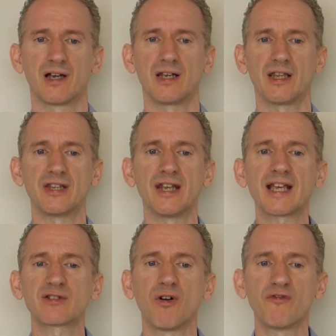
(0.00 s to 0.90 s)
And then the
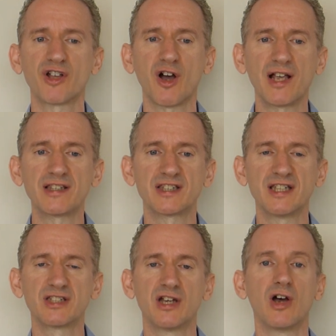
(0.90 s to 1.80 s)
next one for guidance
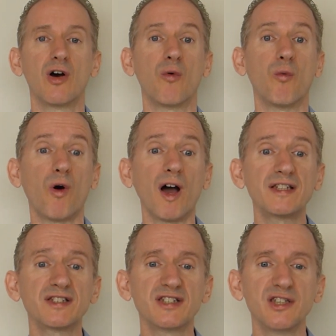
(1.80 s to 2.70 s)
is, why
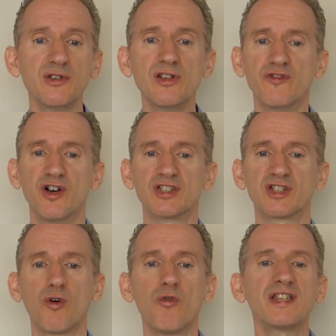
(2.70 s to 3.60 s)
does the universe
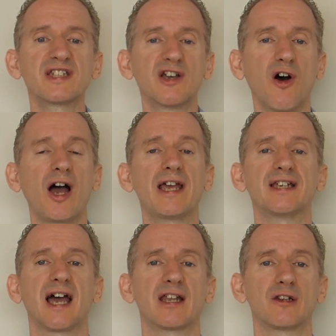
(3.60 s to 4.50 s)
always
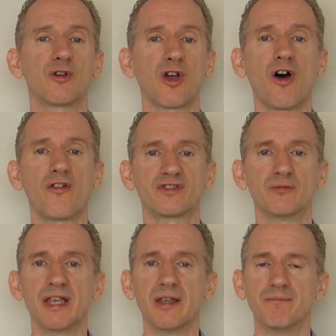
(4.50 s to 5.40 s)
guide and look after
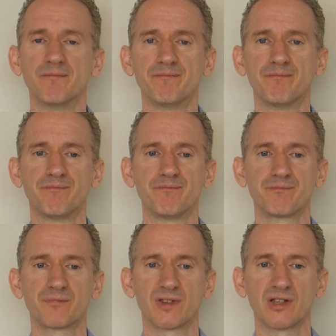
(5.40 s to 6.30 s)
me?
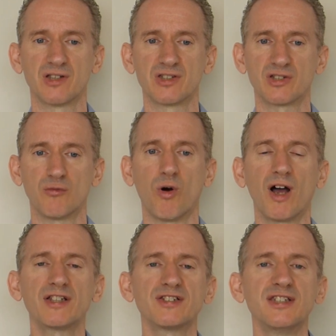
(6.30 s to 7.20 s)
So
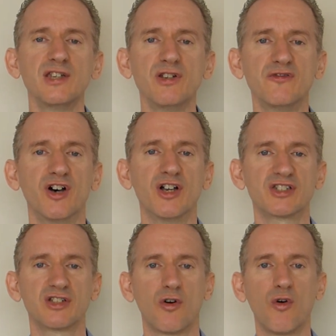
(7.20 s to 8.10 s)
why does the
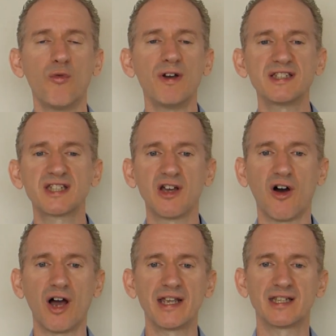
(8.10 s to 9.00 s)
universe always
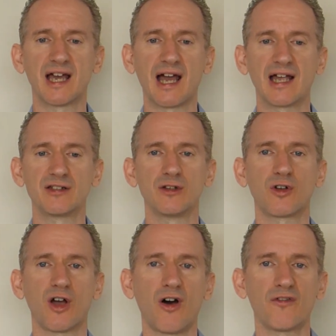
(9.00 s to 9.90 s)
guide and
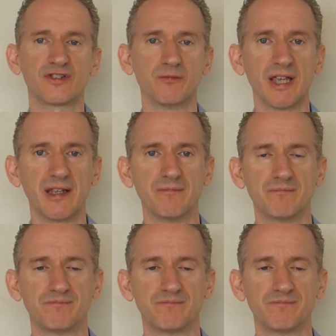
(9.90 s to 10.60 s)
look after me?